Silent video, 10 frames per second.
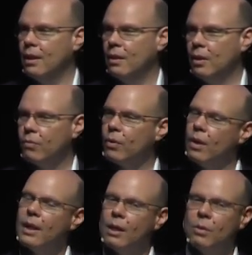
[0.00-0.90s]
You have to
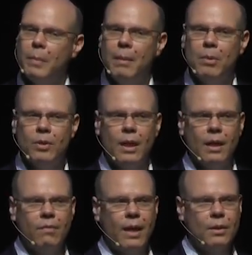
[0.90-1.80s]
learn how to be able to take
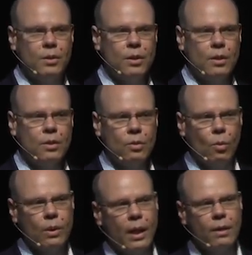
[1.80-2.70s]
advantages.
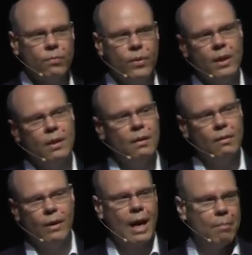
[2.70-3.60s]
Don't let fear
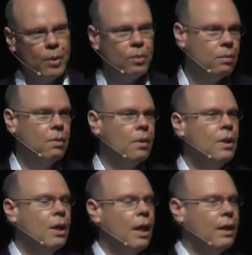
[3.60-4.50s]
grab you
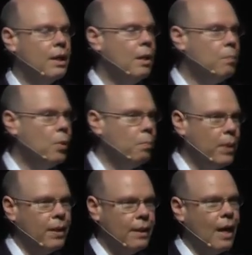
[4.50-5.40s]
and keep you
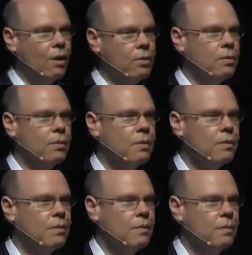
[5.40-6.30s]
pinned down.
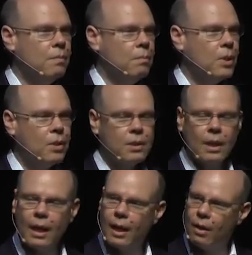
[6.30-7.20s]
Because,
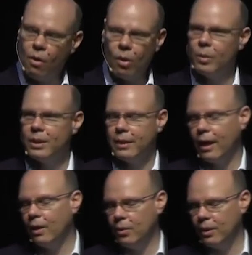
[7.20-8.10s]
like I always
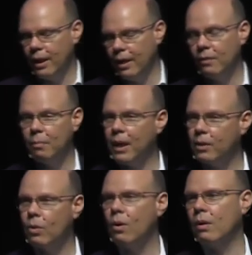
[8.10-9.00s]
tell you at the end of my
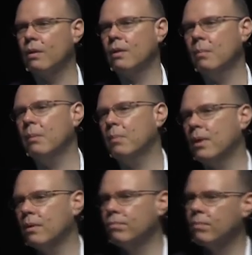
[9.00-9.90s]
talk, remember,
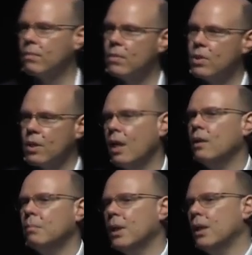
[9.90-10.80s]

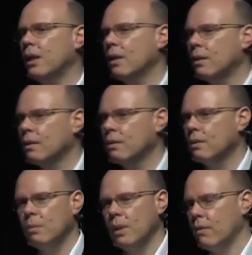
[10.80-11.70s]
scared money
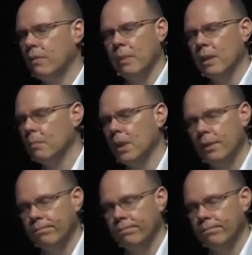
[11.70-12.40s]
will never make money.